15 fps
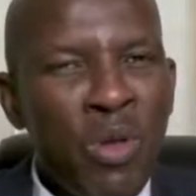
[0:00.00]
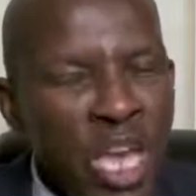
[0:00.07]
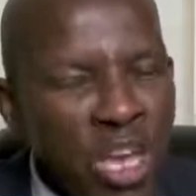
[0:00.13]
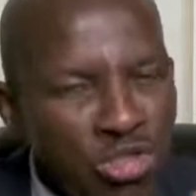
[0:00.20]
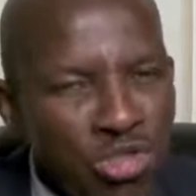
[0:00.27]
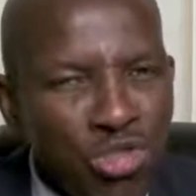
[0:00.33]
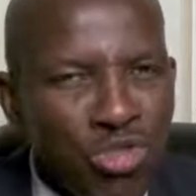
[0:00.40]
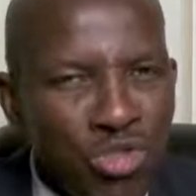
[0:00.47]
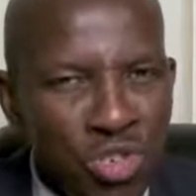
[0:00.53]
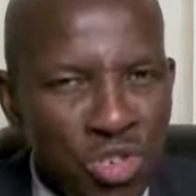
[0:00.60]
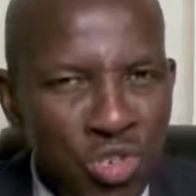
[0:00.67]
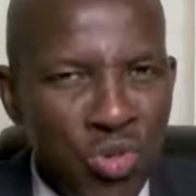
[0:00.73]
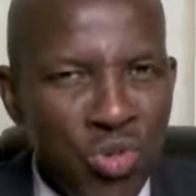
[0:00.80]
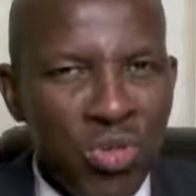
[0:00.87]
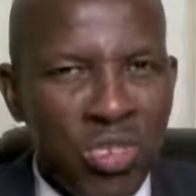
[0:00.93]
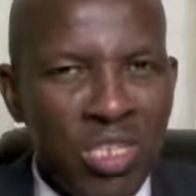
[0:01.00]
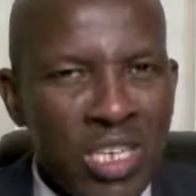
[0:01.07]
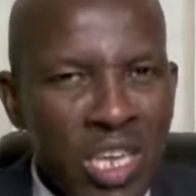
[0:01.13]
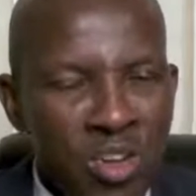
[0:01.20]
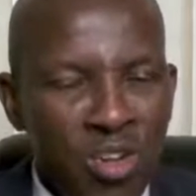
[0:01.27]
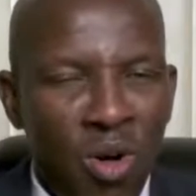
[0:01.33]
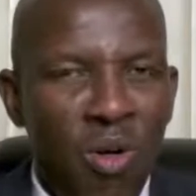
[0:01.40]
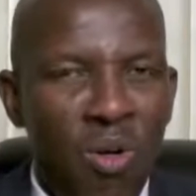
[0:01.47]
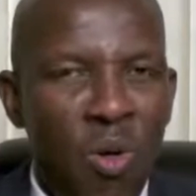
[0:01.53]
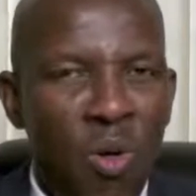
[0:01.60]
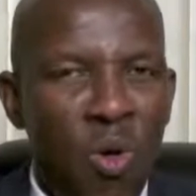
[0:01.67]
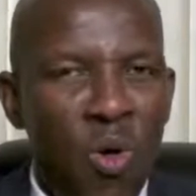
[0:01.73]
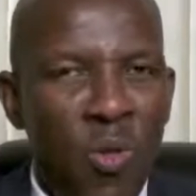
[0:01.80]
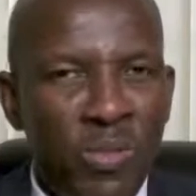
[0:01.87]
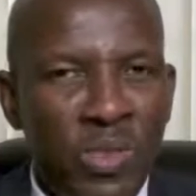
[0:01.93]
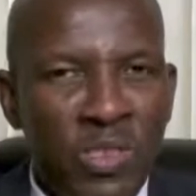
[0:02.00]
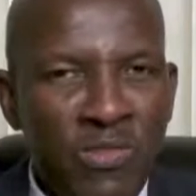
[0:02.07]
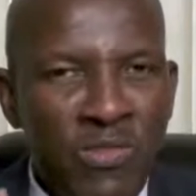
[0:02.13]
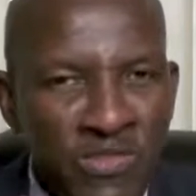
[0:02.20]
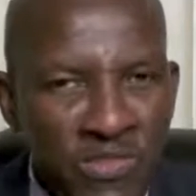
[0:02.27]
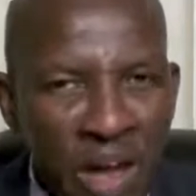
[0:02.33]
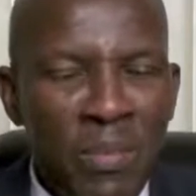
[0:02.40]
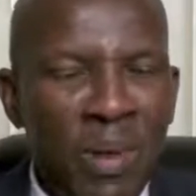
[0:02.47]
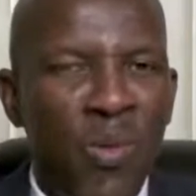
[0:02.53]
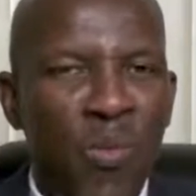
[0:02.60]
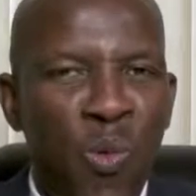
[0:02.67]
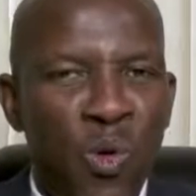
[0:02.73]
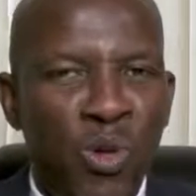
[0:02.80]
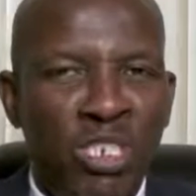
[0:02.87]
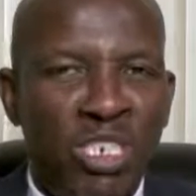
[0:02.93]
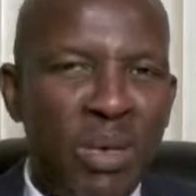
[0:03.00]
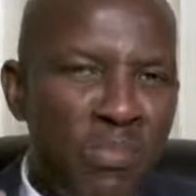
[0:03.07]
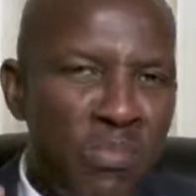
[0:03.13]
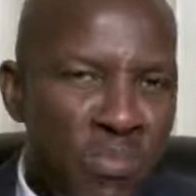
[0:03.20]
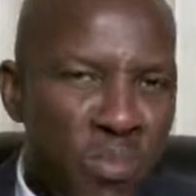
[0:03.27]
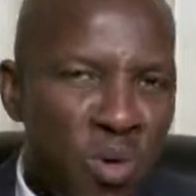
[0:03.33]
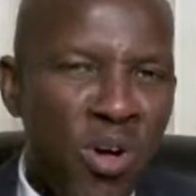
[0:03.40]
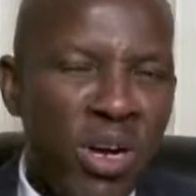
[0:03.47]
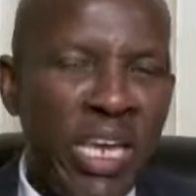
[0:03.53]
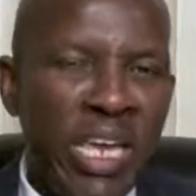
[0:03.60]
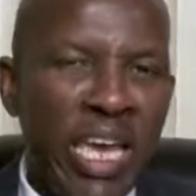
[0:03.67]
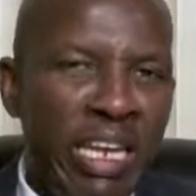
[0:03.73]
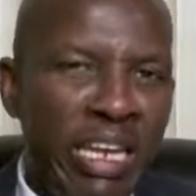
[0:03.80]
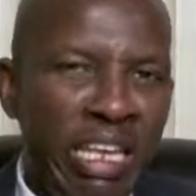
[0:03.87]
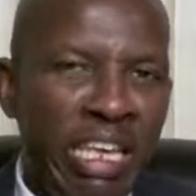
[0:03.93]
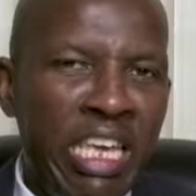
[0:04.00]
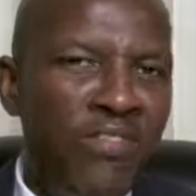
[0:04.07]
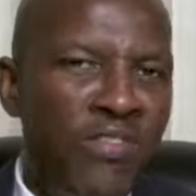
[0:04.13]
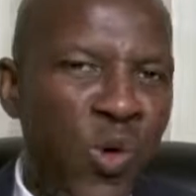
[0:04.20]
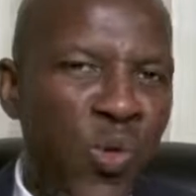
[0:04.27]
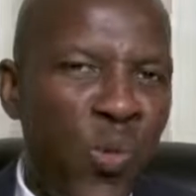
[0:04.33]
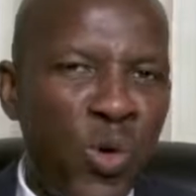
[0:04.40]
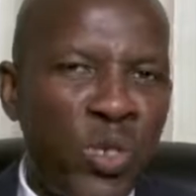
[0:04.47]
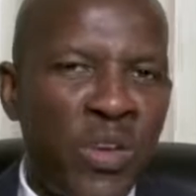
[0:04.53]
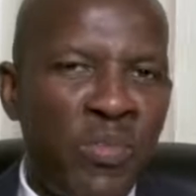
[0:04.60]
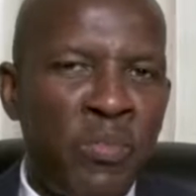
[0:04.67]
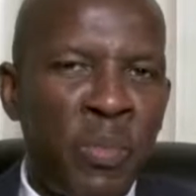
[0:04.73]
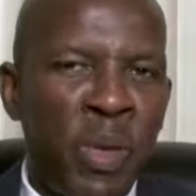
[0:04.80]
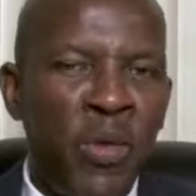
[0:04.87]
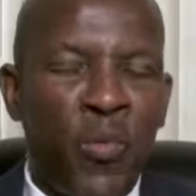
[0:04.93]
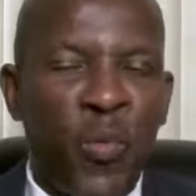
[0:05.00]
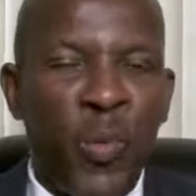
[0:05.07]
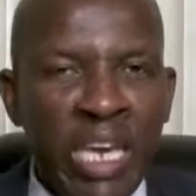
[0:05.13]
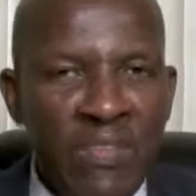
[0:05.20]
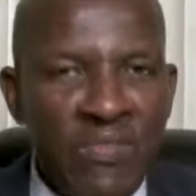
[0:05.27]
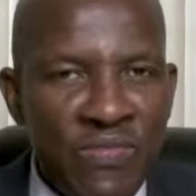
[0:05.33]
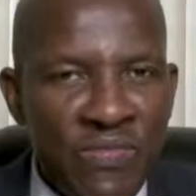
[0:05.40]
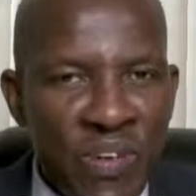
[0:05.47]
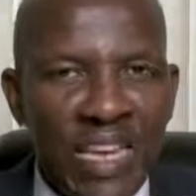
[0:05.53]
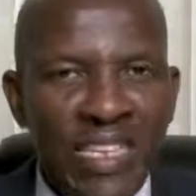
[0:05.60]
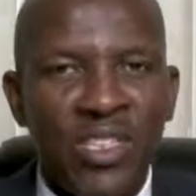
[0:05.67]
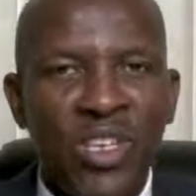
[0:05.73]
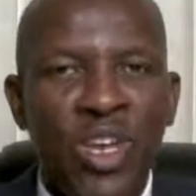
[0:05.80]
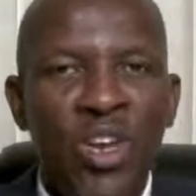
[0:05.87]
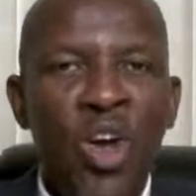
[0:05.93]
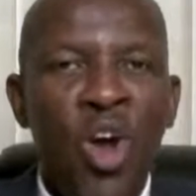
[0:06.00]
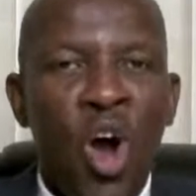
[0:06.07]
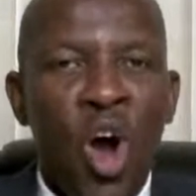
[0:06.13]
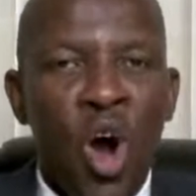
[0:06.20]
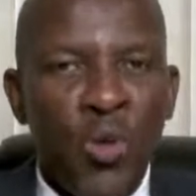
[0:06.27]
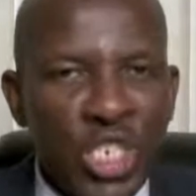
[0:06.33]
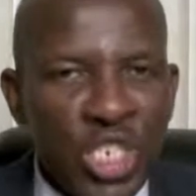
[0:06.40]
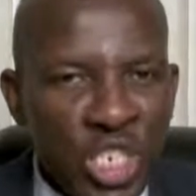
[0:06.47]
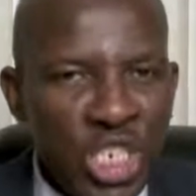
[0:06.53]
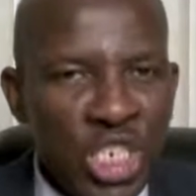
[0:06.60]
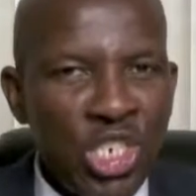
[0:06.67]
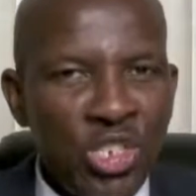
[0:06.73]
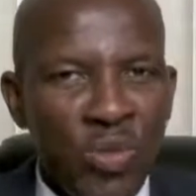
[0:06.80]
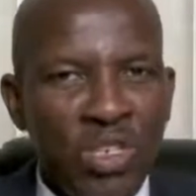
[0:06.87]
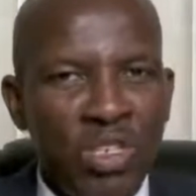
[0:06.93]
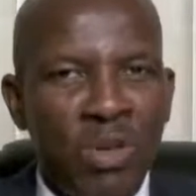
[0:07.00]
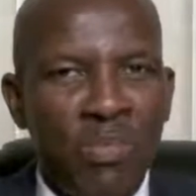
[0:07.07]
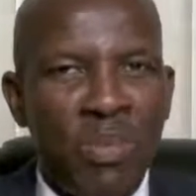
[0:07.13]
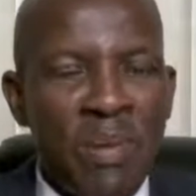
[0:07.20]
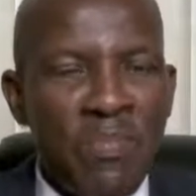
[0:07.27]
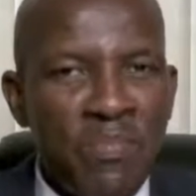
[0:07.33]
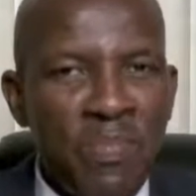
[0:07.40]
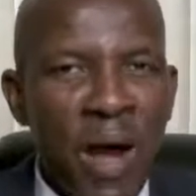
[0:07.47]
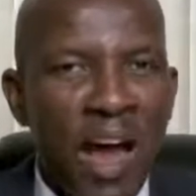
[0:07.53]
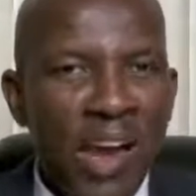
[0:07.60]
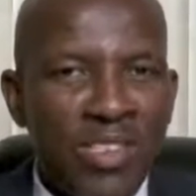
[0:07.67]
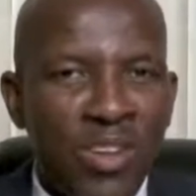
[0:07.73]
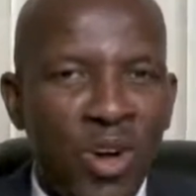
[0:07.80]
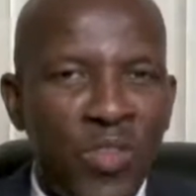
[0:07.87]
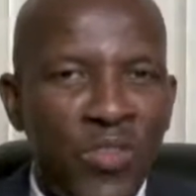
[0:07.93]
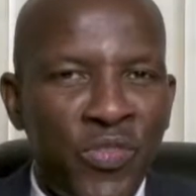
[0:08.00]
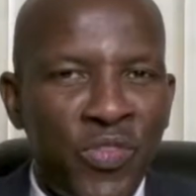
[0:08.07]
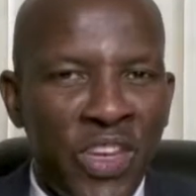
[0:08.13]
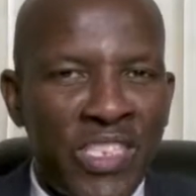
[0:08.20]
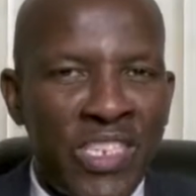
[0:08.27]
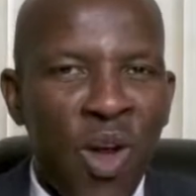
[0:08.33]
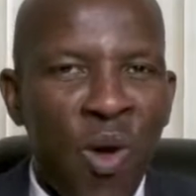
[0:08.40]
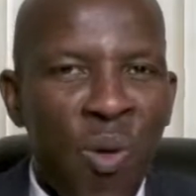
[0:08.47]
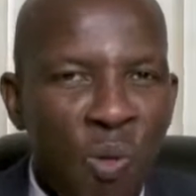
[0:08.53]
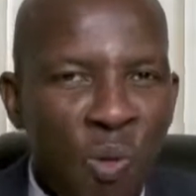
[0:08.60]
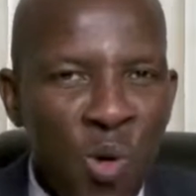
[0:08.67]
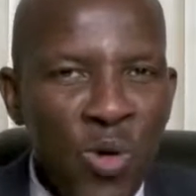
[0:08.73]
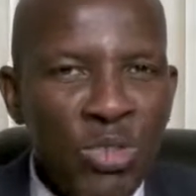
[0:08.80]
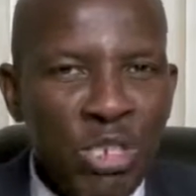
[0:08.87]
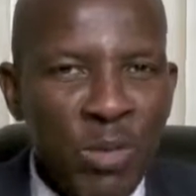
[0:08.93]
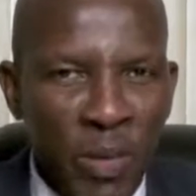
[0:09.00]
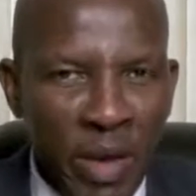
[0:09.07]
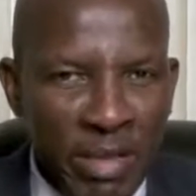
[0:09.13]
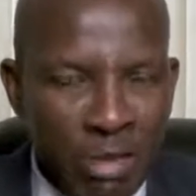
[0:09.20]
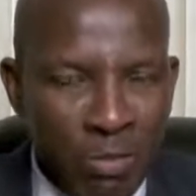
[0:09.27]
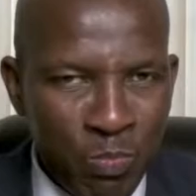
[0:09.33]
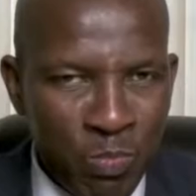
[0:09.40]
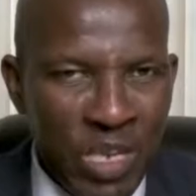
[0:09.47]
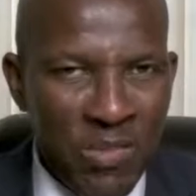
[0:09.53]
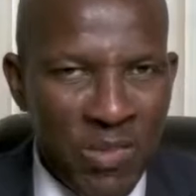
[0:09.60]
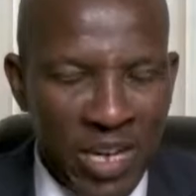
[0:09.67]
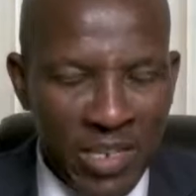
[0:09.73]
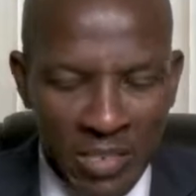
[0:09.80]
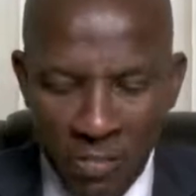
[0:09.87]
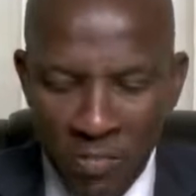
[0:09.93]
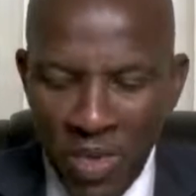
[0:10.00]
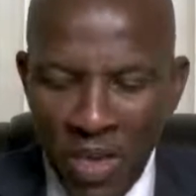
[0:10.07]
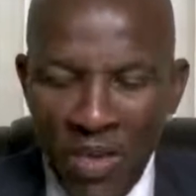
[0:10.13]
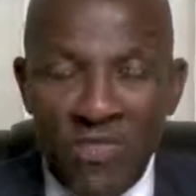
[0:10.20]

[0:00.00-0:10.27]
introduce in our homes family worship, morning and evening worship, if we invite our children to be a part of this worship experience,